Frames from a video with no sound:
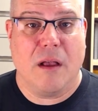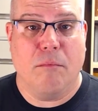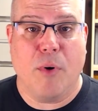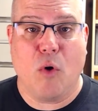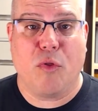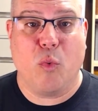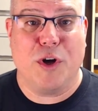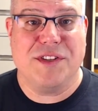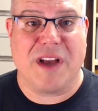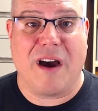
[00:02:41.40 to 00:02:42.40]
Both
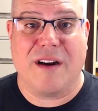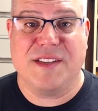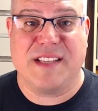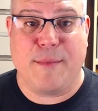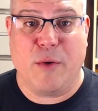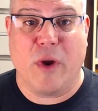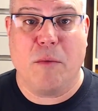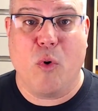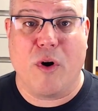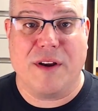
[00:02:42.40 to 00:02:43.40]
woods are
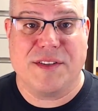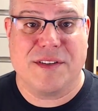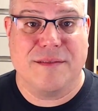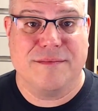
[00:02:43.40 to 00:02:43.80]
semi-ring porous.